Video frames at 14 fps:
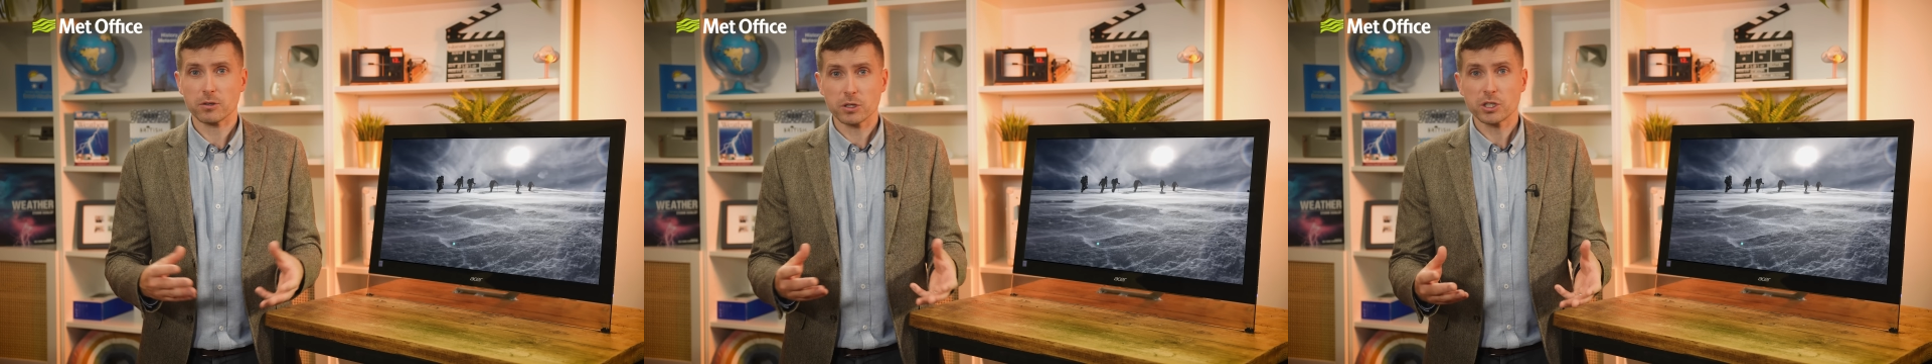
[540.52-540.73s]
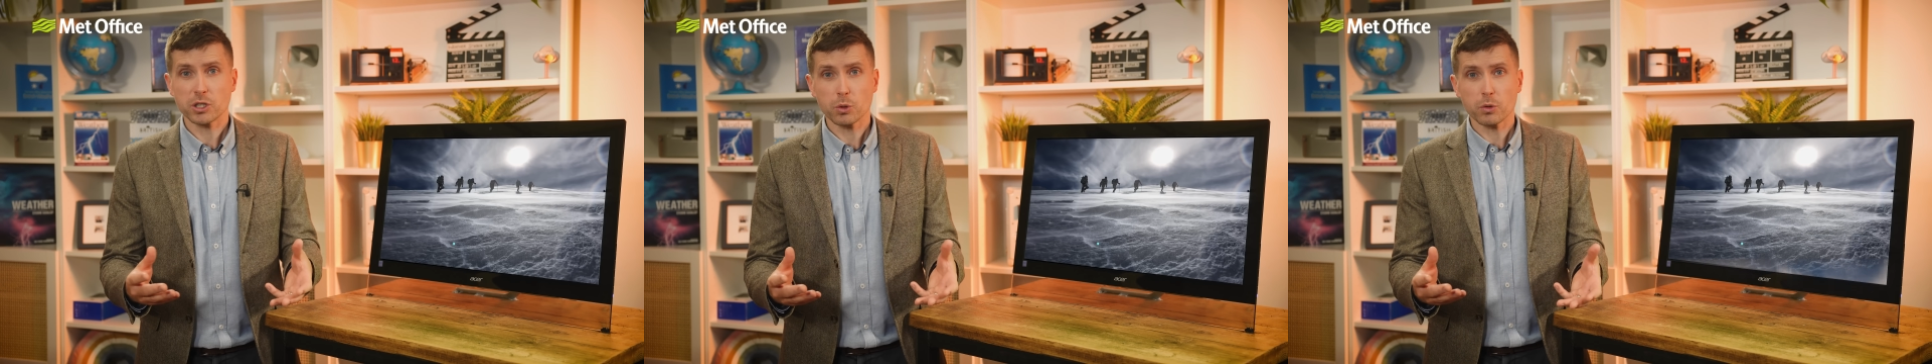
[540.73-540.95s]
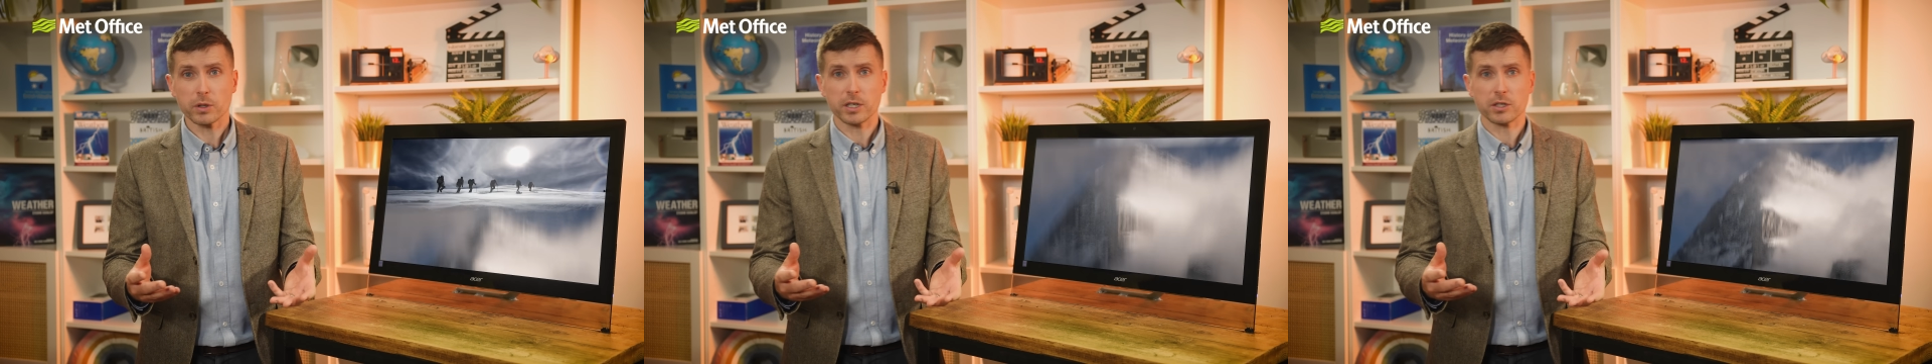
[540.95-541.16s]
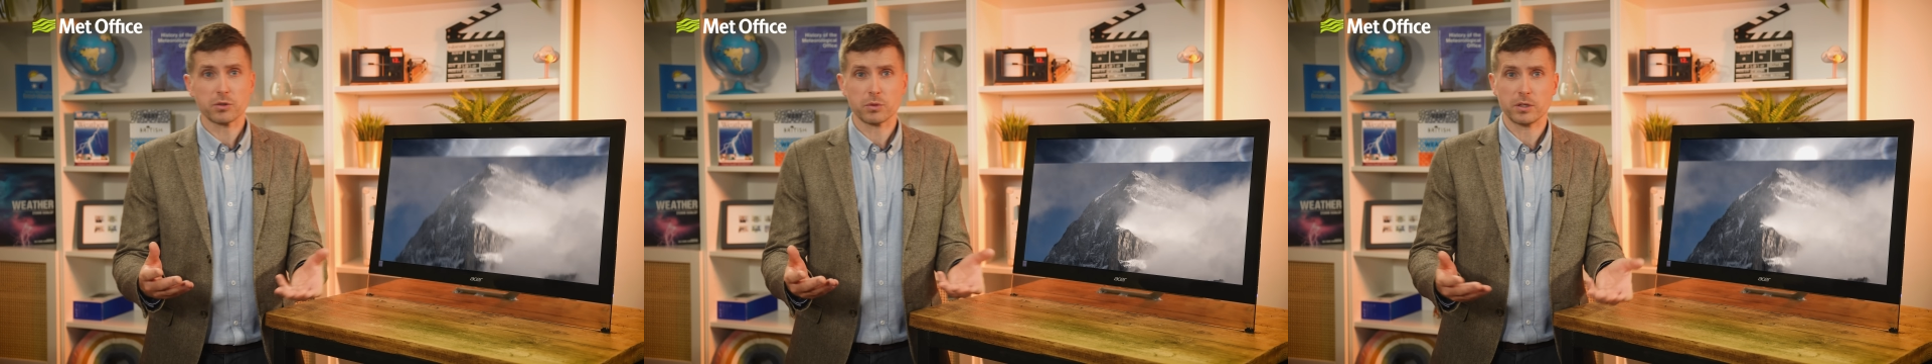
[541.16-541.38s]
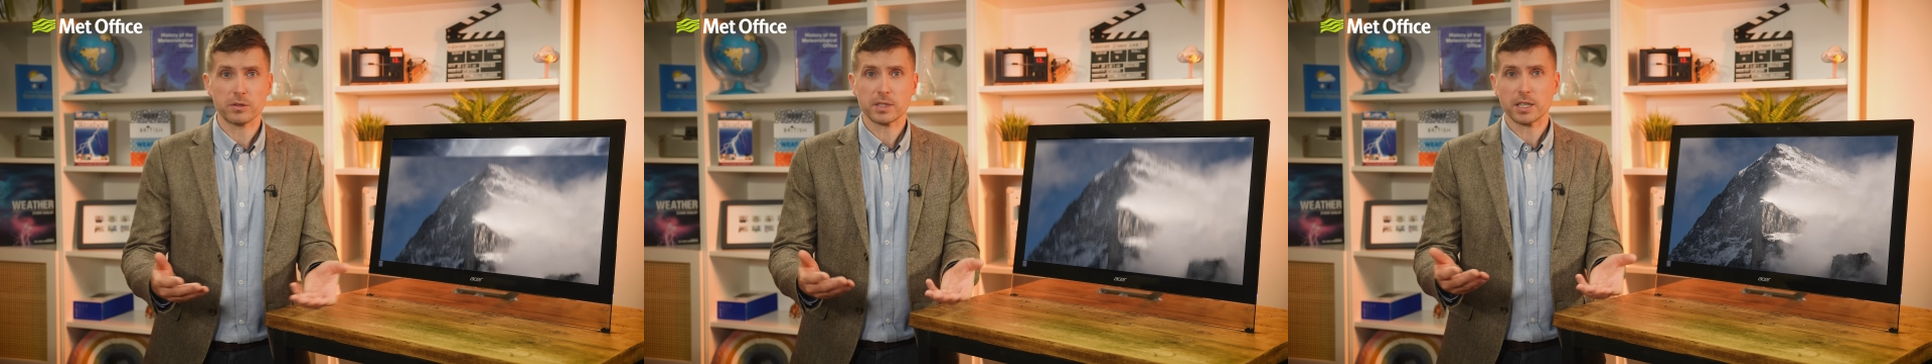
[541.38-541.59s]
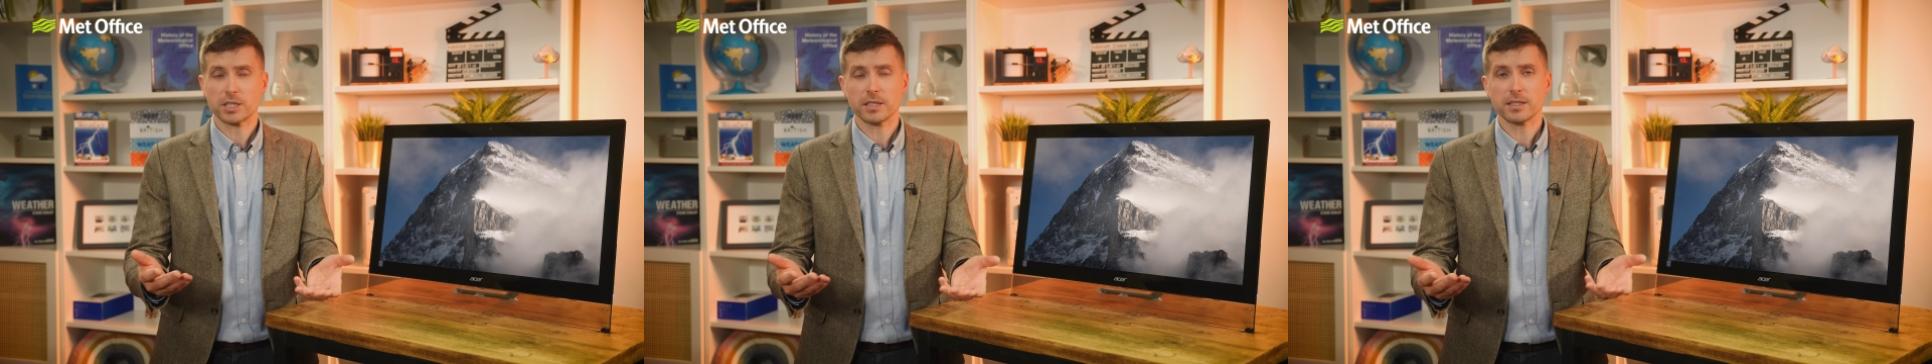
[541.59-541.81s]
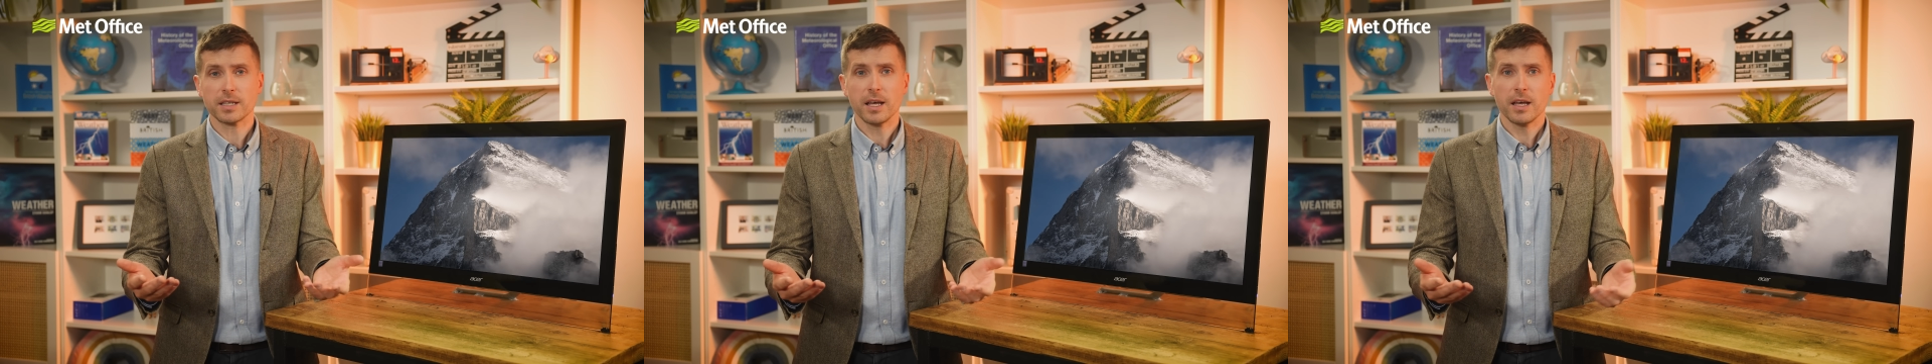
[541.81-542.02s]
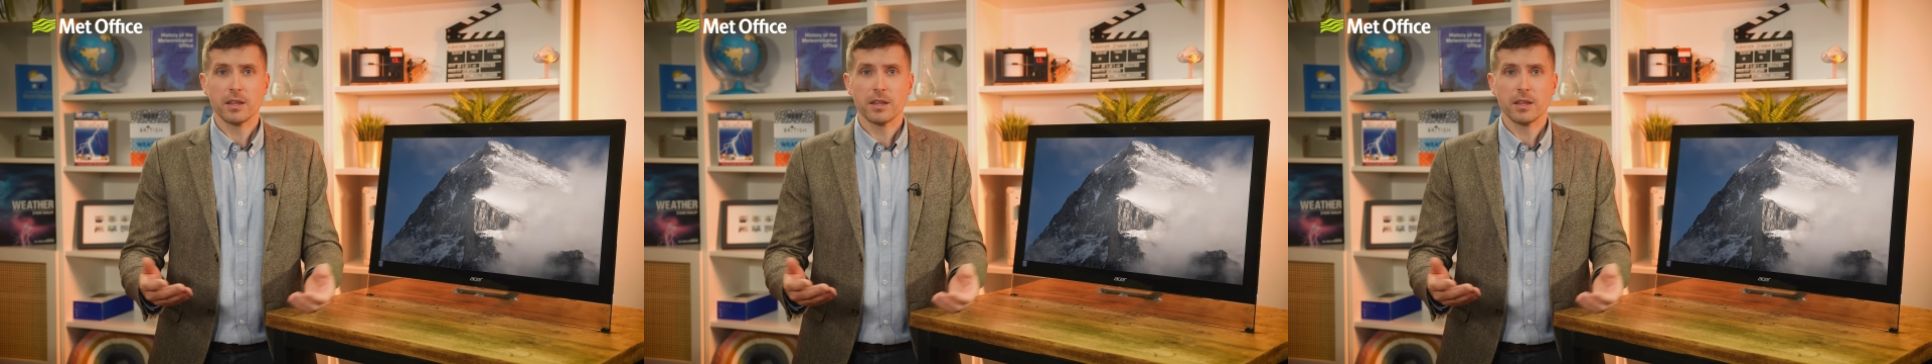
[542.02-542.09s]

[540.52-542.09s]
on notorious routes such as